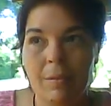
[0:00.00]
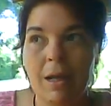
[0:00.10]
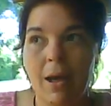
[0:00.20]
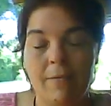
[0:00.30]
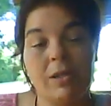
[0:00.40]

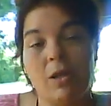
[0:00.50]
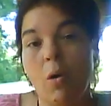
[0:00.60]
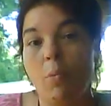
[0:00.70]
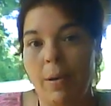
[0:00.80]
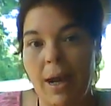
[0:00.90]
that covers the
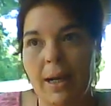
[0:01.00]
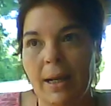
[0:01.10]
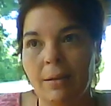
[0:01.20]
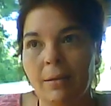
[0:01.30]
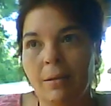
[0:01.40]
whole
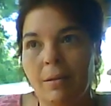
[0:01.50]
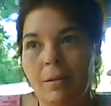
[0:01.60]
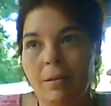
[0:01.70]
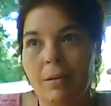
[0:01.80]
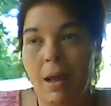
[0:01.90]
bedding
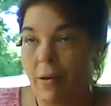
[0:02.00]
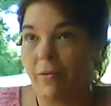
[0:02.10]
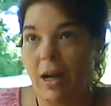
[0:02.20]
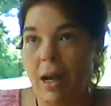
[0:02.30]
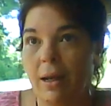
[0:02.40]

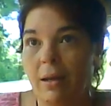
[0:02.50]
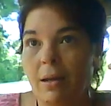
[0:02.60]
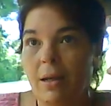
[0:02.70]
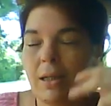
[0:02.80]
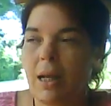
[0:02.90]
every day.
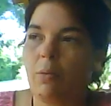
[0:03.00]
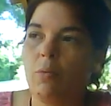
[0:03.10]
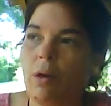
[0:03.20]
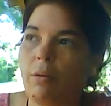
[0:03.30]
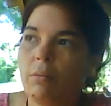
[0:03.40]
He's like,
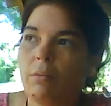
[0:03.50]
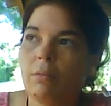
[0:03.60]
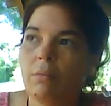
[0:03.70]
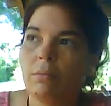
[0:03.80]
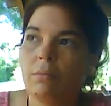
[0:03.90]
well,
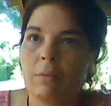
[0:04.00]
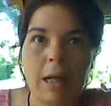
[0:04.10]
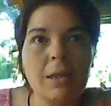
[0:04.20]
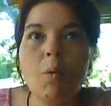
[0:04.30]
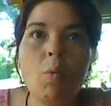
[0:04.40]

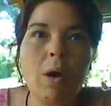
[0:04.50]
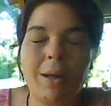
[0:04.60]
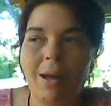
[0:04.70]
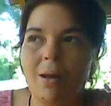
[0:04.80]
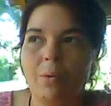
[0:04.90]
that's a
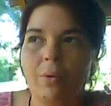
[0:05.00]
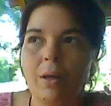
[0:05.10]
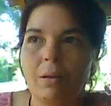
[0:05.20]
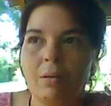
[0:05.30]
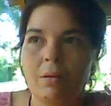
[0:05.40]
1 load
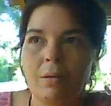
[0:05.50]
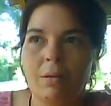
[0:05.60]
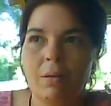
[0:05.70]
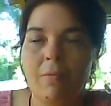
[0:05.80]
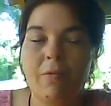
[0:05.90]

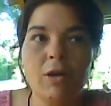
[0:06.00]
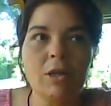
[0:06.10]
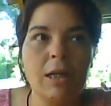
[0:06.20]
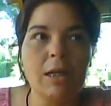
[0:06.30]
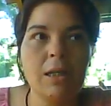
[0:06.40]

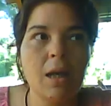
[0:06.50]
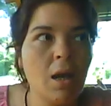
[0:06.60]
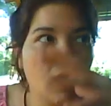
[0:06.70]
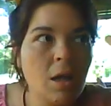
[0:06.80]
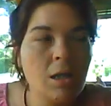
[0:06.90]
versus
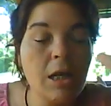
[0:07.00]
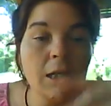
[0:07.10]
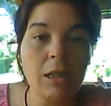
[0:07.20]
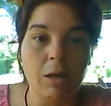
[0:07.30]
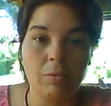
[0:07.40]

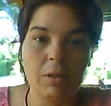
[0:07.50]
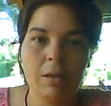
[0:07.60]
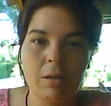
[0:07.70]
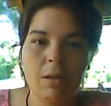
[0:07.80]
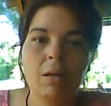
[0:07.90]
6 loads.
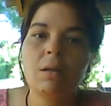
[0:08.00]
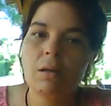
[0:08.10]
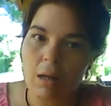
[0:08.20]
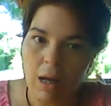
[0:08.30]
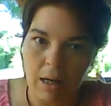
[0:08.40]

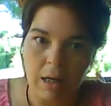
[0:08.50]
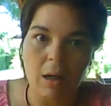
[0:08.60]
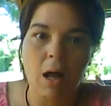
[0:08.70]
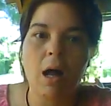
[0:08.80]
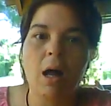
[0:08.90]
I got a
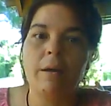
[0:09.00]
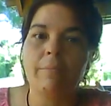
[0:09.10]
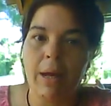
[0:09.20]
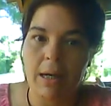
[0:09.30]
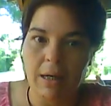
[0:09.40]
lot of
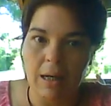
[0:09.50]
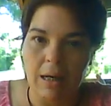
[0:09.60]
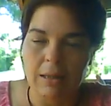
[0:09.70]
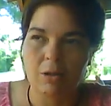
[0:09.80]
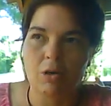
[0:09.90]
bedding,
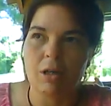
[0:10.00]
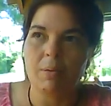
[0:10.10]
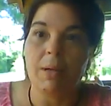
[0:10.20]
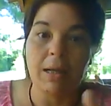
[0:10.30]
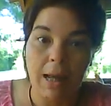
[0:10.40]
guys. Trust
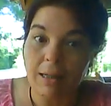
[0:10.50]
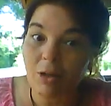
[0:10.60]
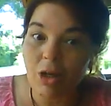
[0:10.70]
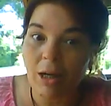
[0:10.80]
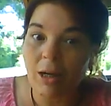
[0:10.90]
me, like
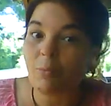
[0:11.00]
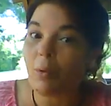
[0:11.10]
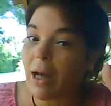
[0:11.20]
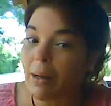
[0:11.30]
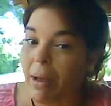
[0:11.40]
Jen,
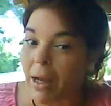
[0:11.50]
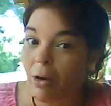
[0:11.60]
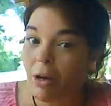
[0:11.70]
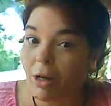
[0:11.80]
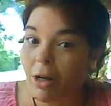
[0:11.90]
we got to make
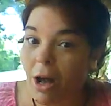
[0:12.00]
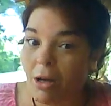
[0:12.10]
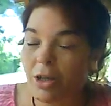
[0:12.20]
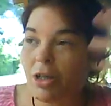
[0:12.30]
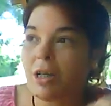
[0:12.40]
our
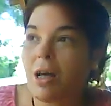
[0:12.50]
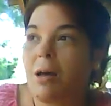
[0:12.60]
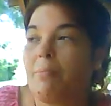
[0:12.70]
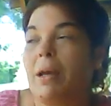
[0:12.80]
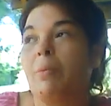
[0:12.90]
concoctions
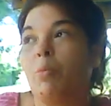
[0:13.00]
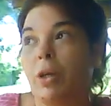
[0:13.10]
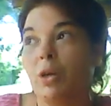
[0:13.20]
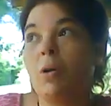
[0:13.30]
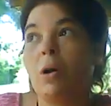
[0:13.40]
up. And
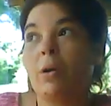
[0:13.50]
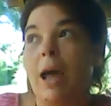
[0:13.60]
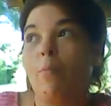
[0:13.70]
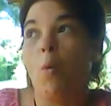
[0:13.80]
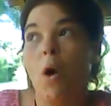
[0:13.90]
when you go
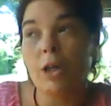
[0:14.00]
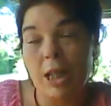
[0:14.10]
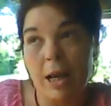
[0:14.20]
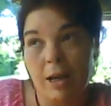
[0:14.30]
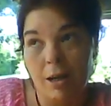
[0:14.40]
to wash
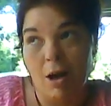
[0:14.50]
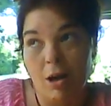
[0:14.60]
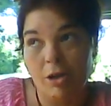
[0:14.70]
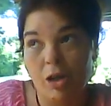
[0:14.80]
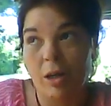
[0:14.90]
that
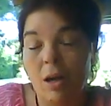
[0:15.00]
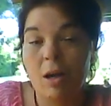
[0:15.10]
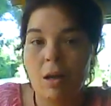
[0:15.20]
concoction,